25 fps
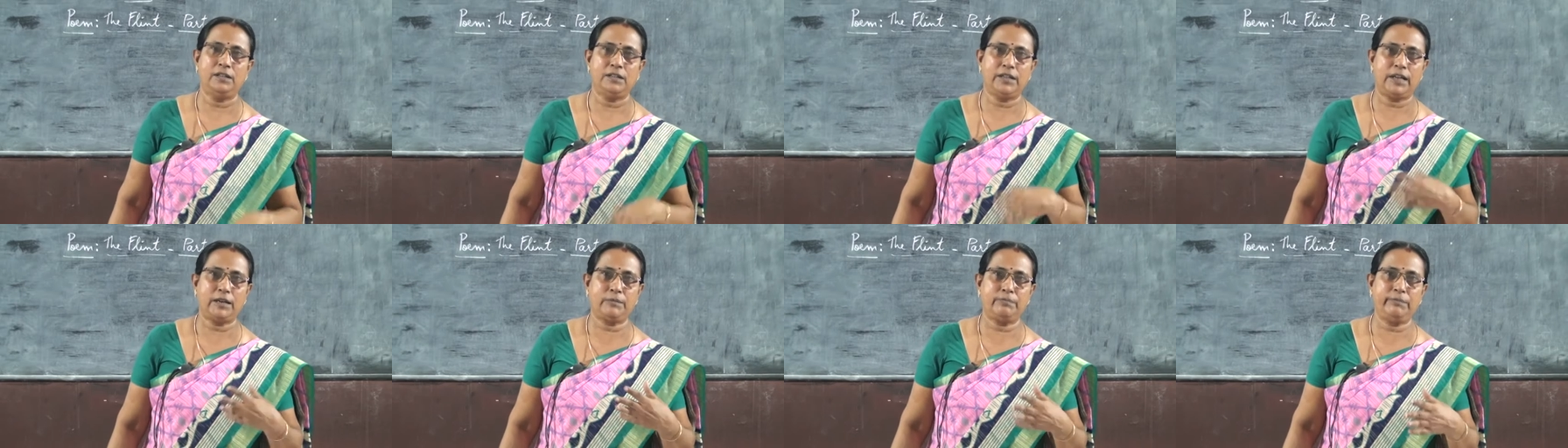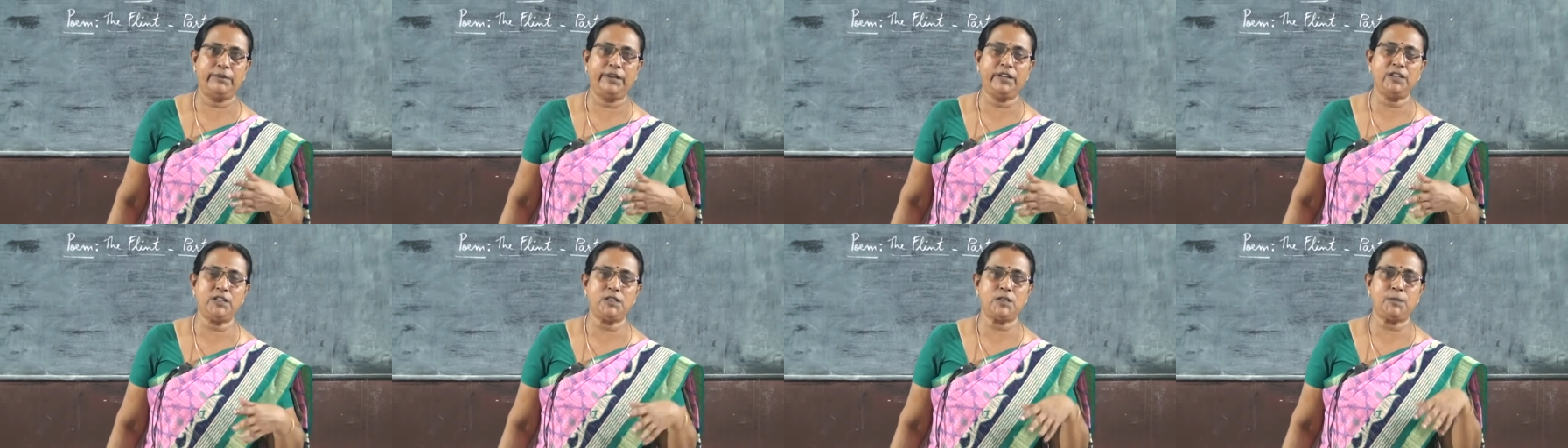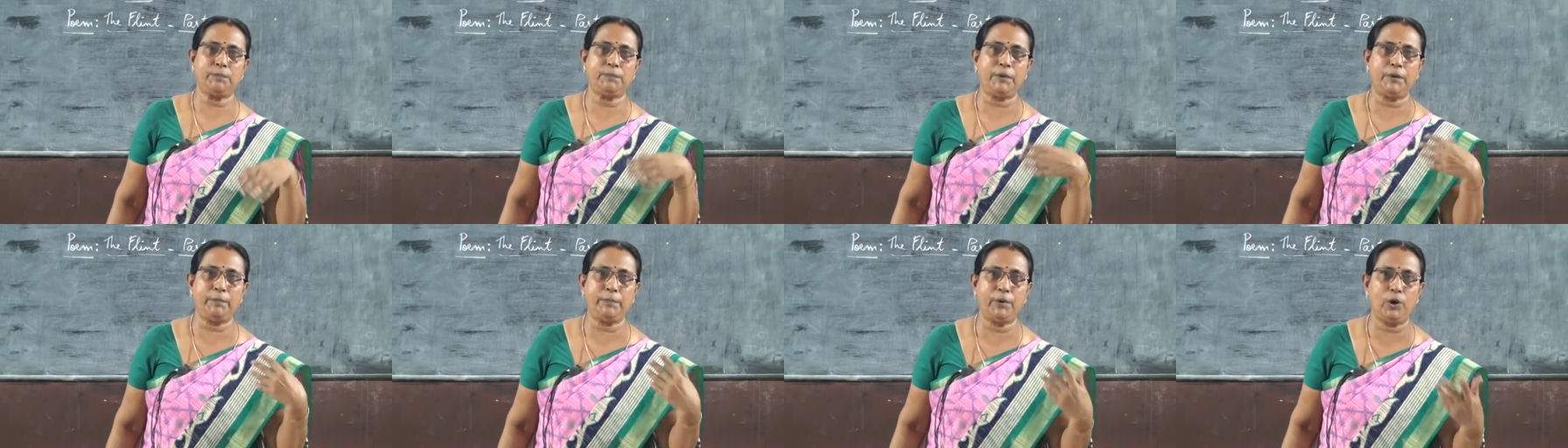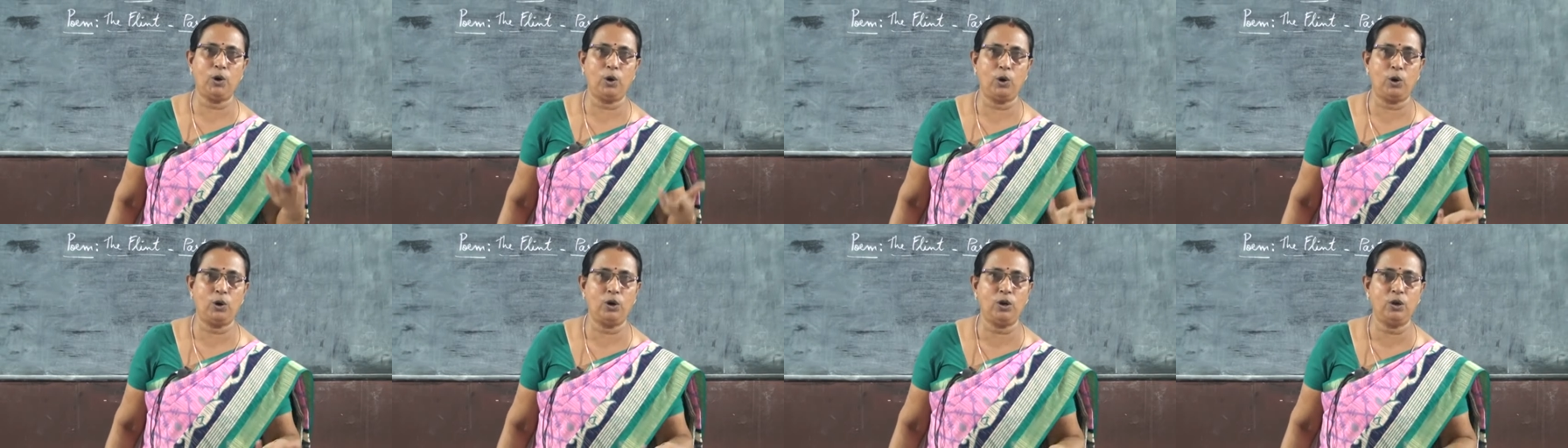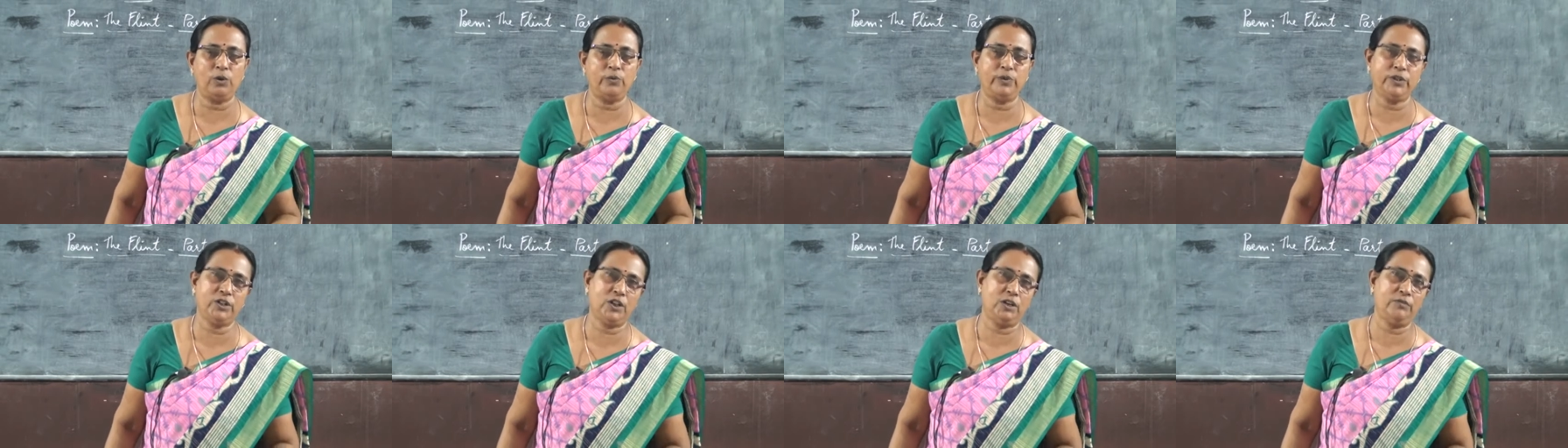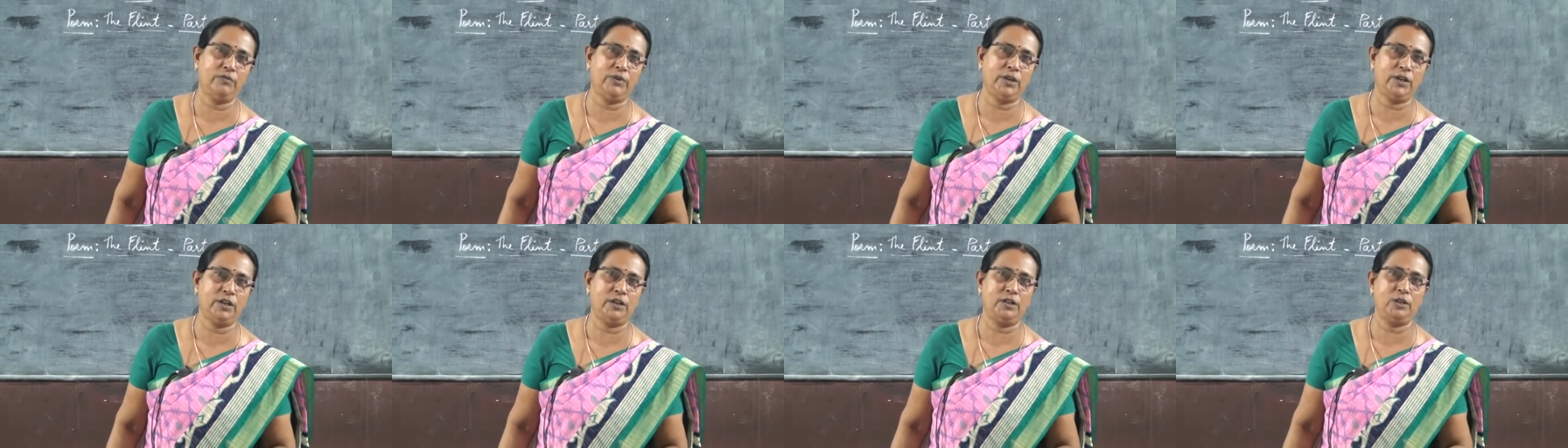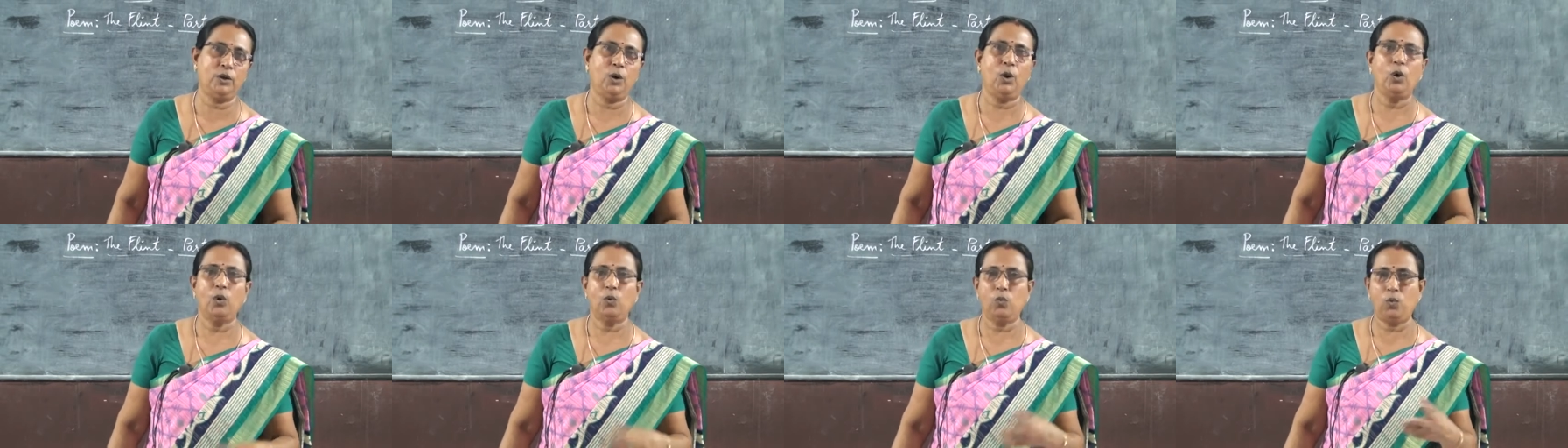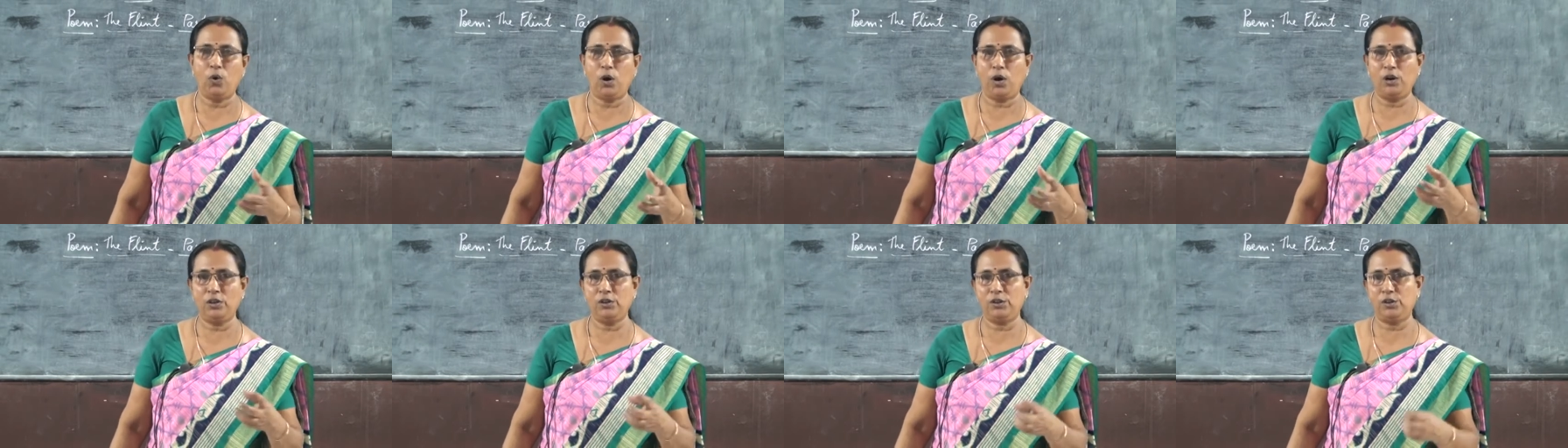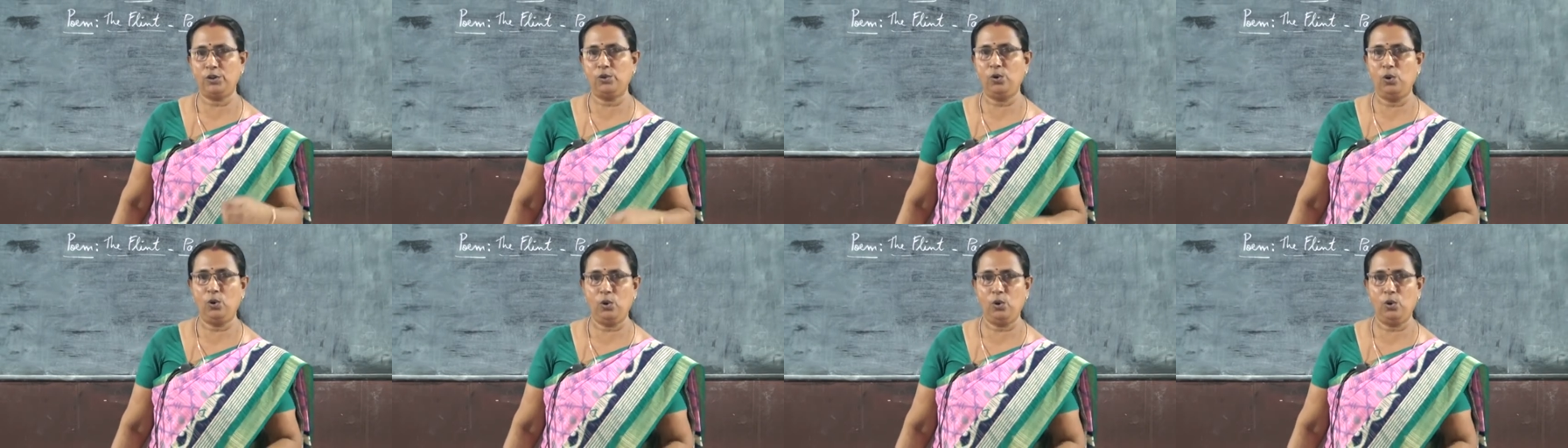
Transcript: That means people all over the world want to